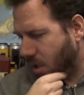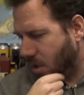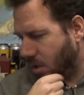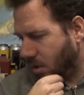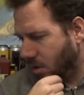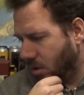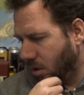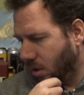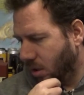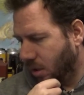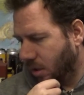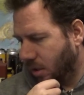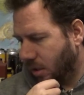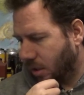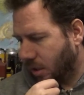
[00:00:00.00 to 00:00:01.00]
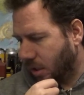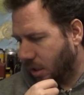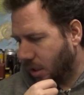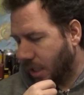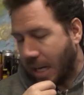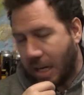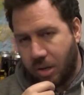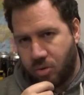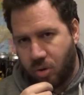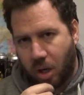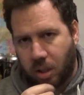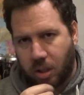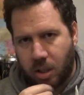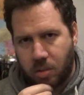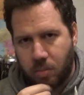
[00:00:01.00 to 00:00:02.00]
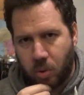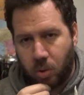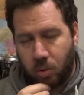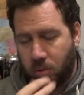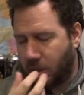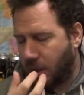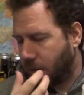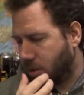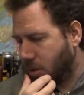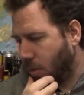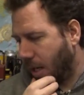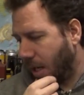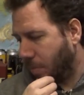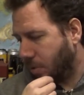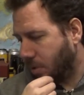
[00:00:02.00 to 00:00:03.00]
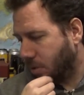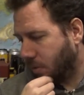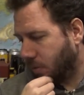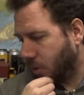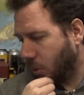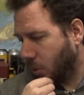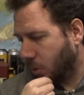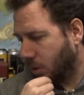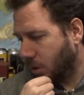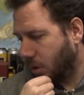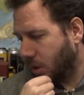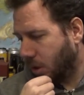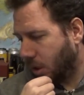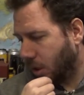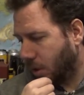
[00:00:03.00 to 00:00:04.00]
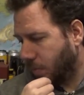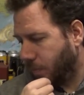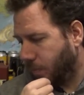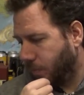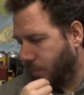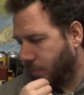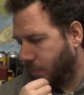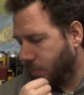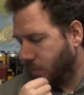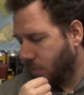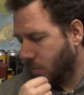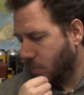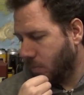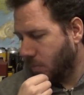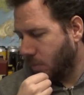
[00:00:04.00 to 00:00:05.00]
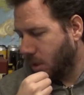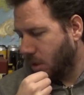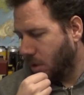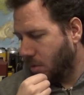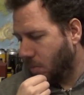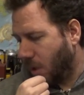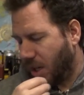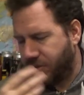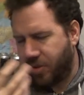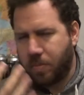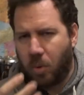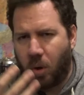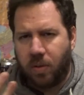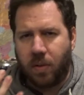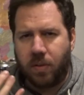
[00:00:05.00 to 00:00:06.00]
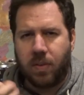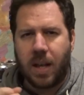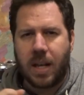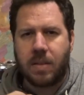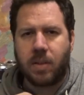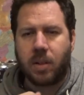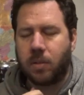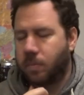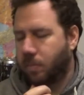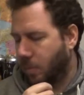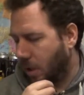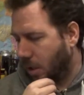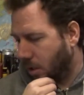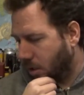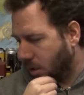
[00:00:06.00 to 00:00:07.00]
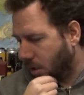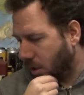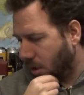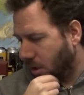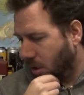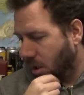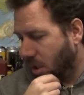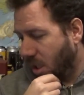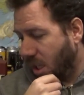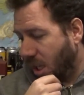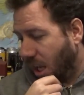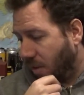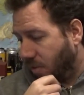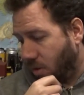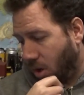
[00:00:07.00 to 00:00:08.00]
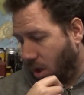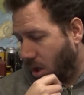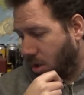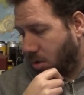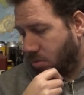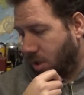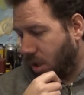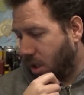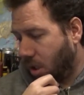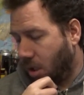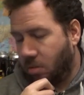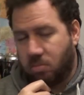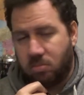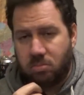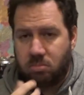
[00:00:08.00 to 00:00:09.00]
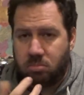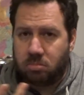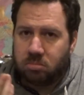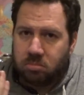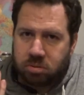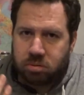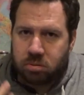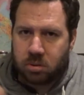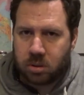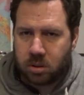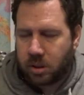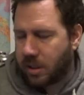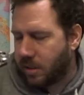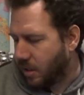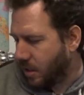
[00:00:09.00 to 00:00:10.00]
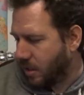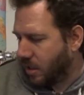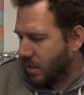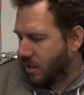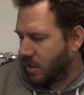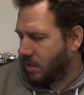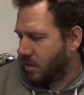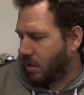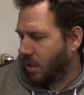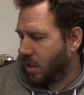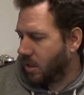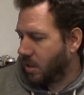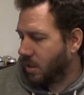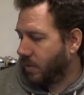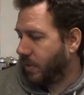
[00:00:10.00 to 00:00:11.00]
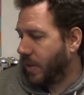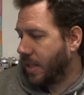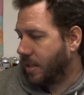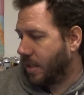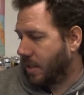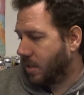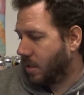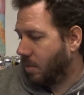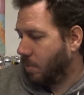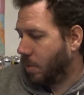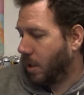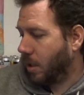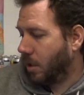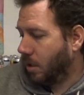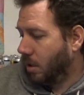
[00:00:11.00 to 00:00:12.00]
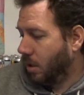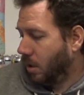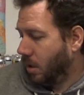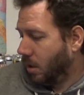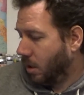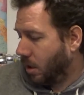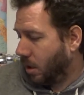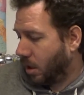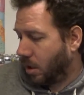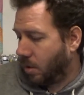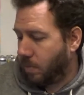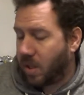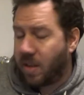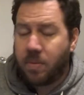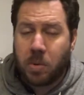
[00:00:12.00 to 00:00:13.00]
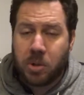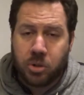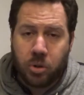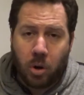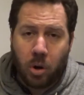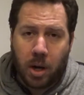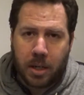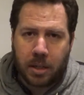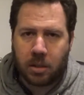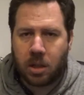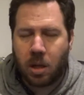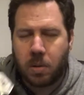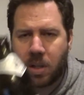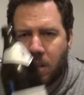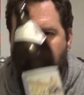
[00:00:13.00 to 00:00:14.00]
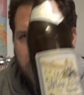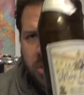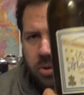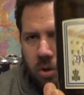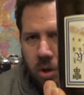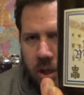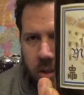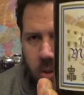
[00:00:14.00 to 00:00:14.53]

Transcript: and getting drunk anymore. Although it still happens, of course. I drink more for flavour. And if you're a lager drinker, this is a fantastic beer. Give them a try. Go and give them a try.